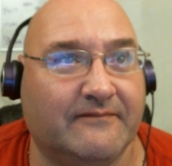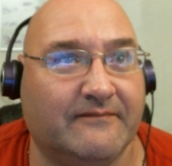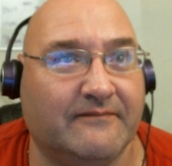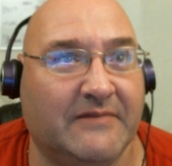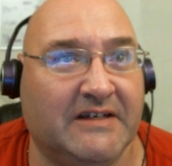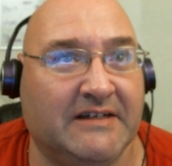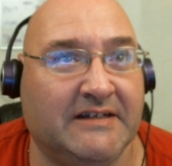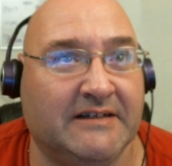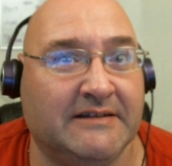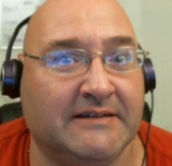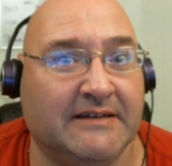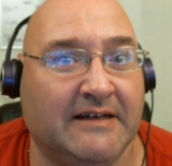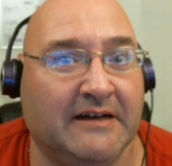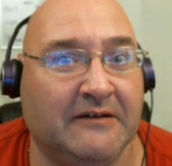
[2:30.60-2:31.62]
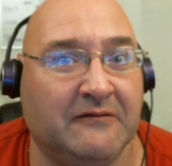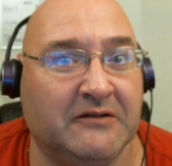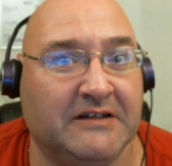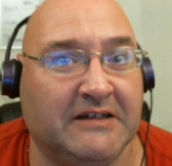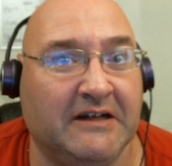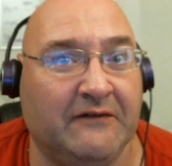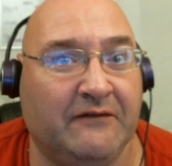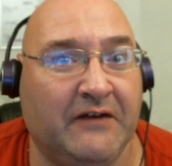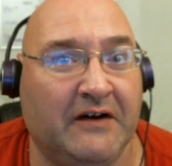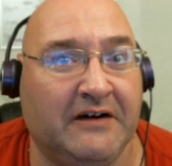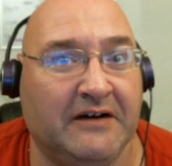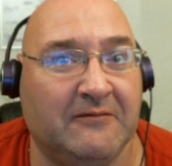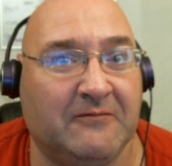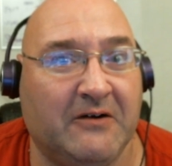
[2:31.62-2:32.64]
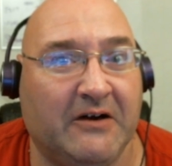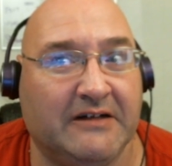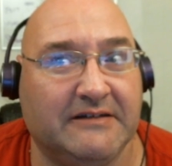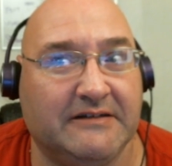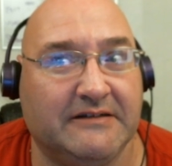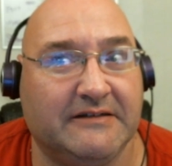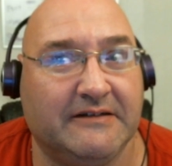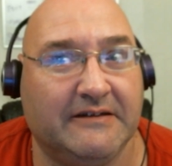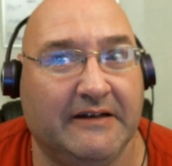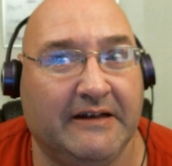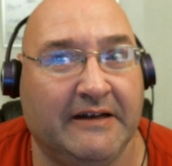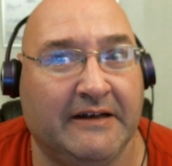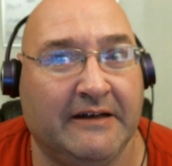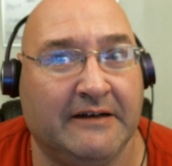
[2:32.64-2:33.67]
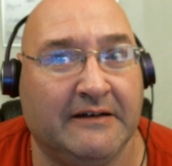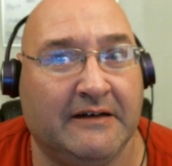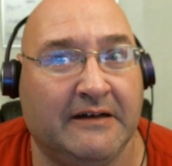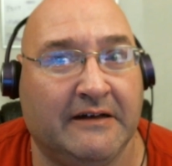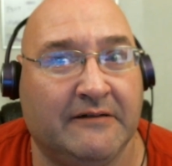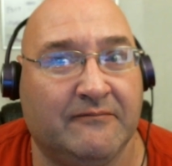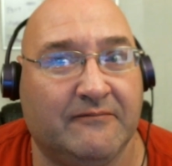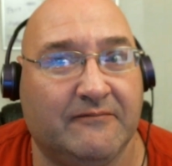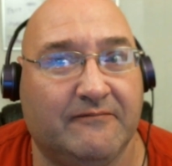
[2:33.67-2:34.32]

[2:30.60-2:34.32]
because I was getting very depressed and um,